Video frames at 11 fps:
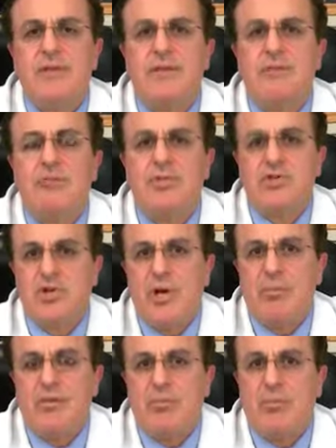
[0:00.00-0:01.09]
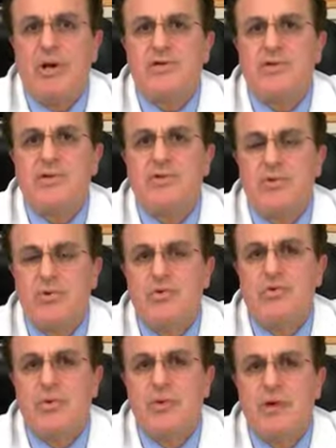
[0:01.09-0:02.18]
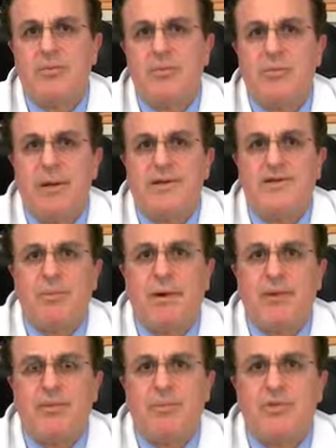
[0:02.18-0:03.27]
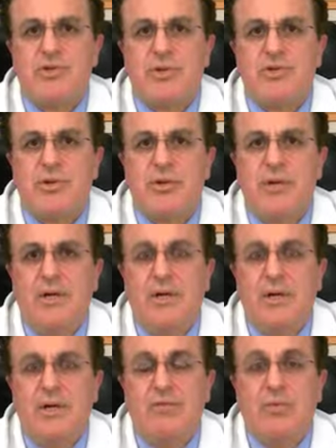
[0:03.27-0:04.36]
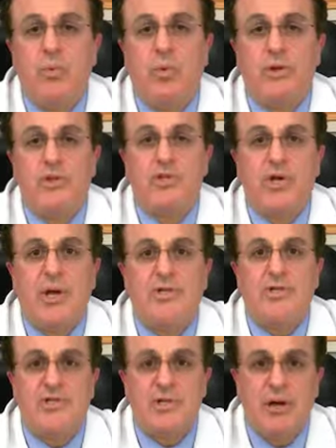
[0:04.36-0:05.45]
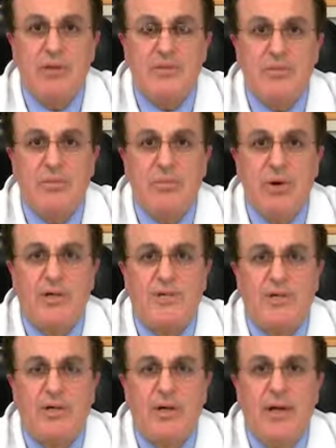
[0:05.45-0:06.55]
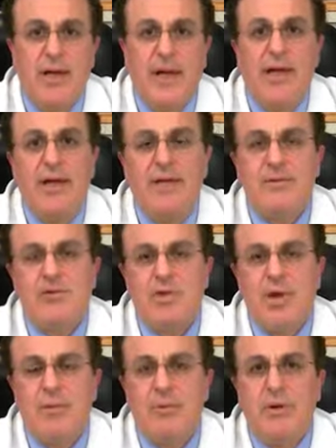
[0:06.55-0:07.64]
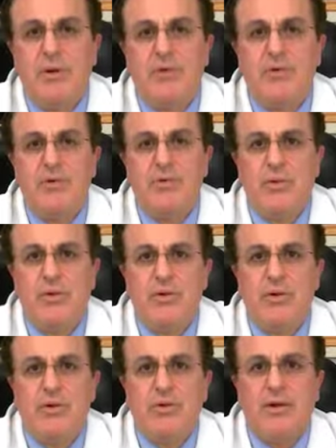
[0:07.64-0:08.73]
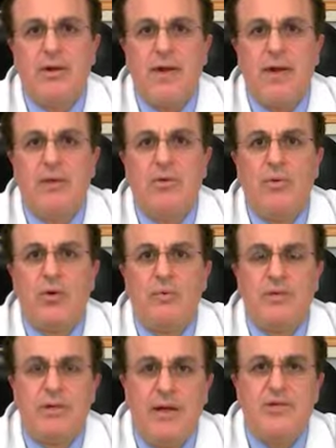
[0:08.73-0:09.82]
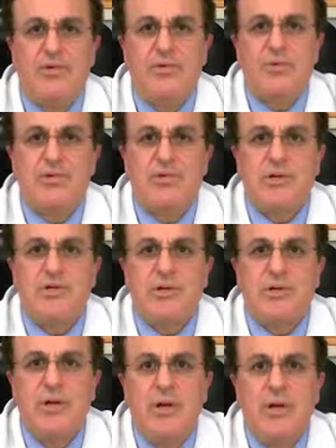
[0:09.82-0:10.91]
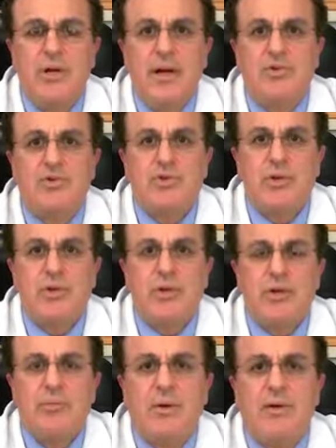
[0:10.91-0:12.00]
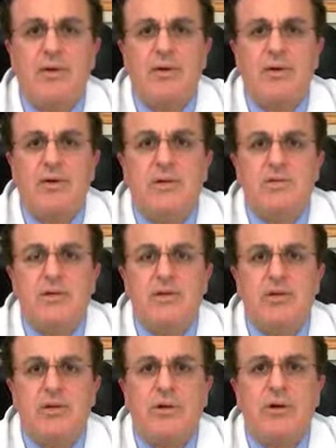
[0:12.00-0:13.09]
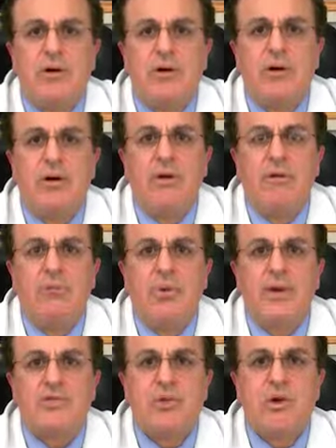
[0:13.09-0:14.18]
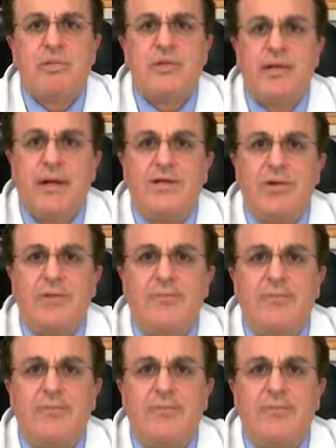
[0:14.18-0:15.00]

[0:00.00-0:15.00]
Then reshaping the breast is usually done with a mastopexy procedure. If you want to change the size of your breast and the shape, then you really are looking at an augmentation procedure, and you should look at my session on breast augmentation.